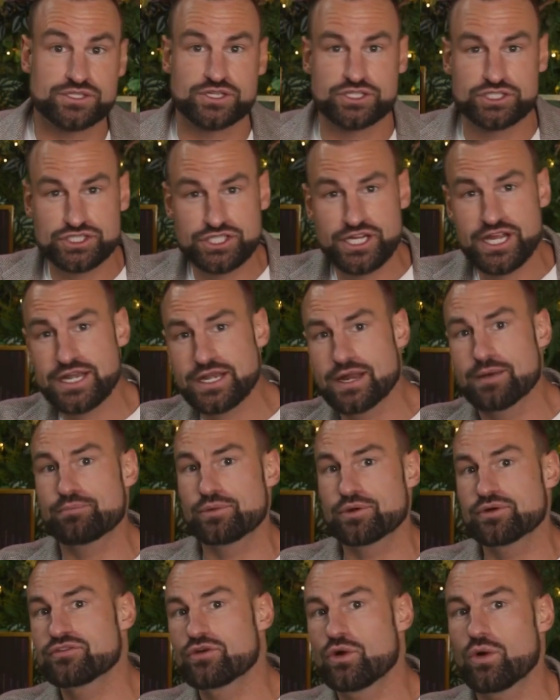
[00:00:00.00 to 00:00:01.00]
the sheer
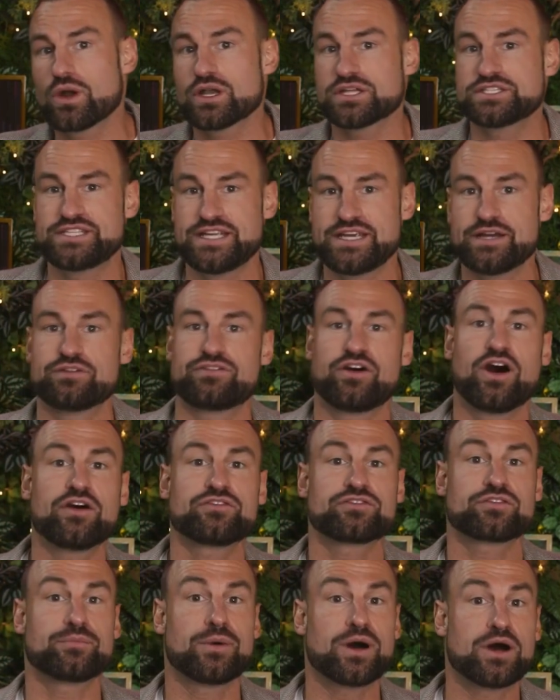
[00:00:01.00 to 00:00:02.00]
number of quality of
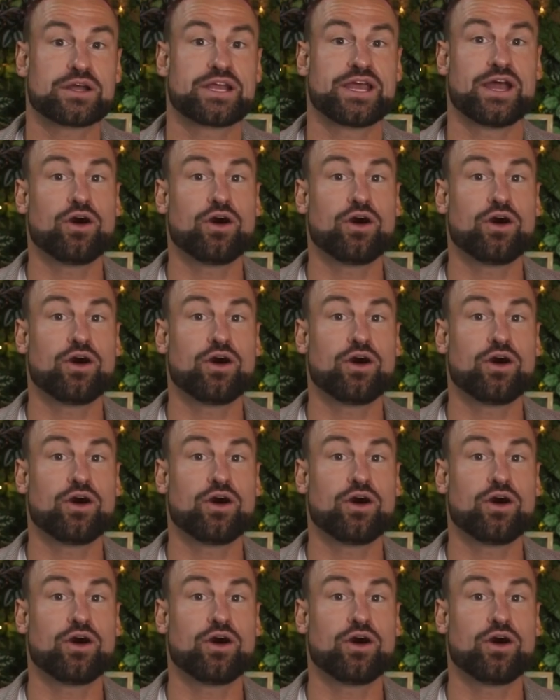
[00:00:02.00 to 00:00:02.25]
aftermarket